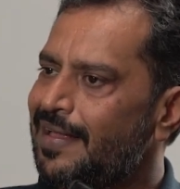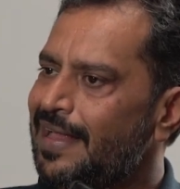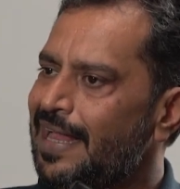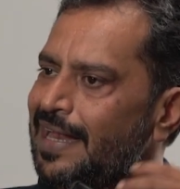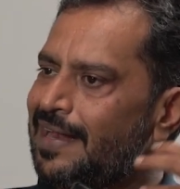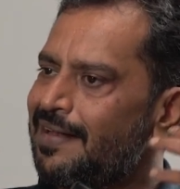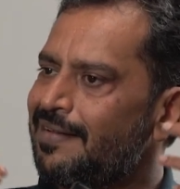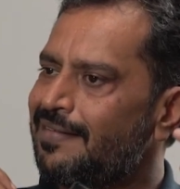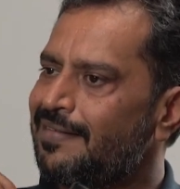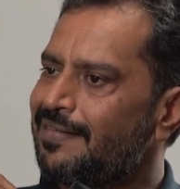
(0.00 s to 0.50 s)

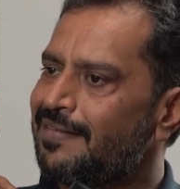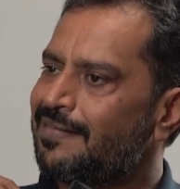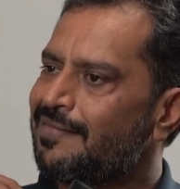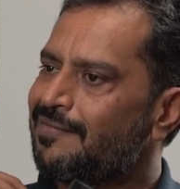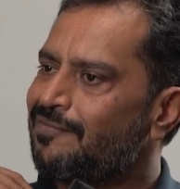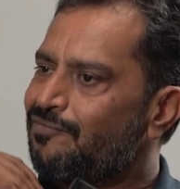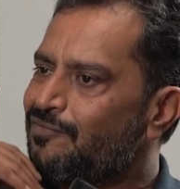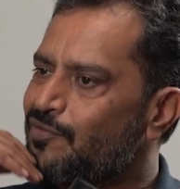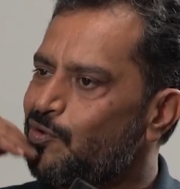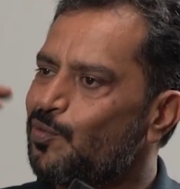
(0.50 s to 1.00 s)
in
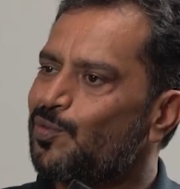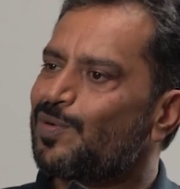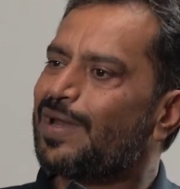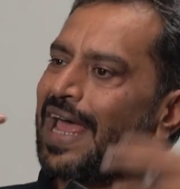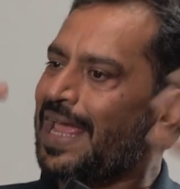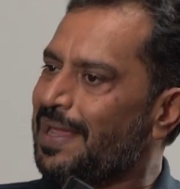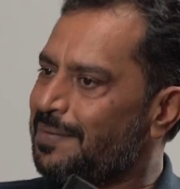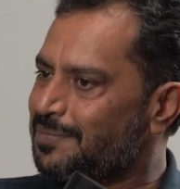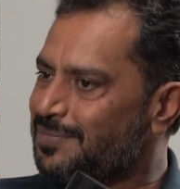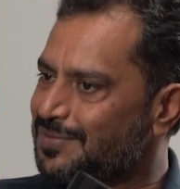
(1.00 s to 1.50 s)
few
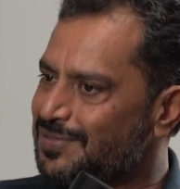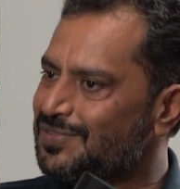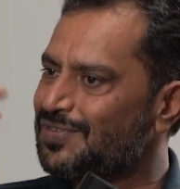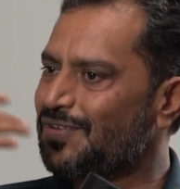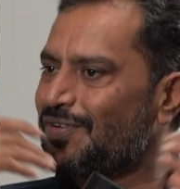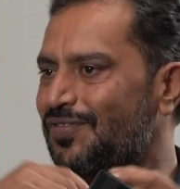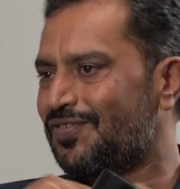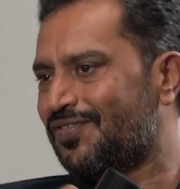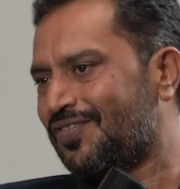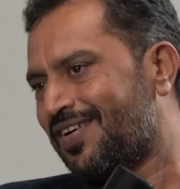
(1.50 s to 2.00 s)
times
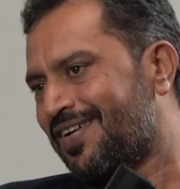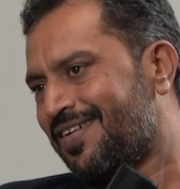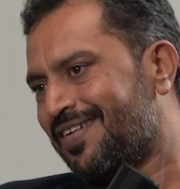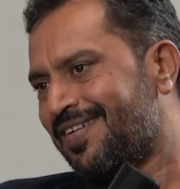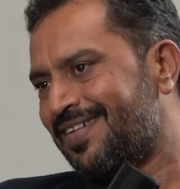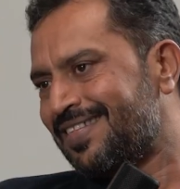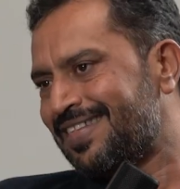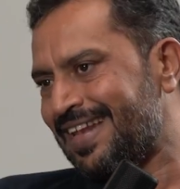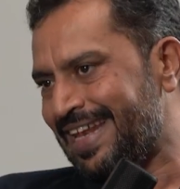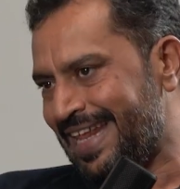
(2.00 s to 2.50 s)
of
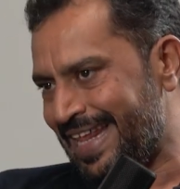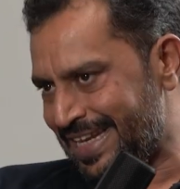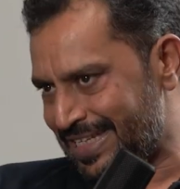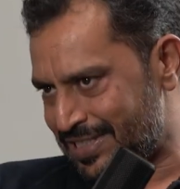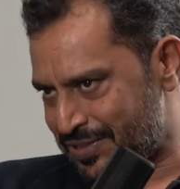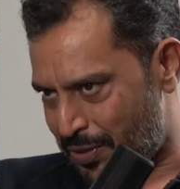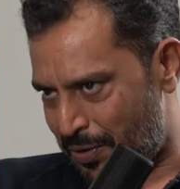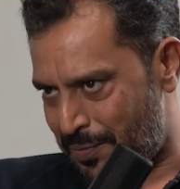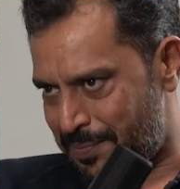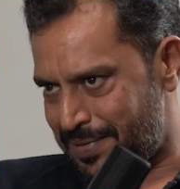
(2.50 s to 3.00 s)
the
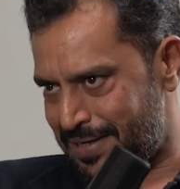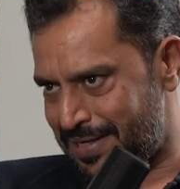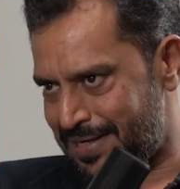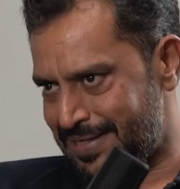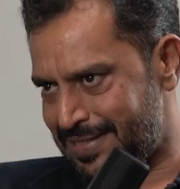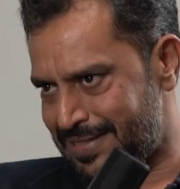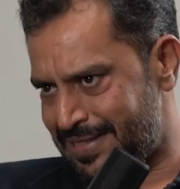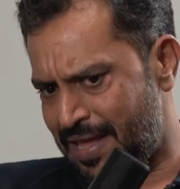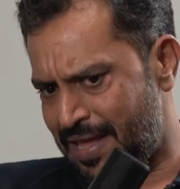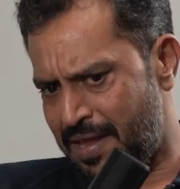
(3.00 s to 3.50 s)
nearest
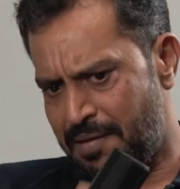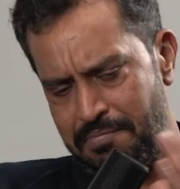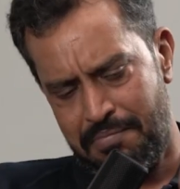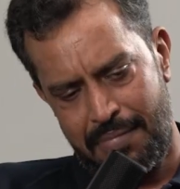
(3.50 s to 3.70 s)
competitors there.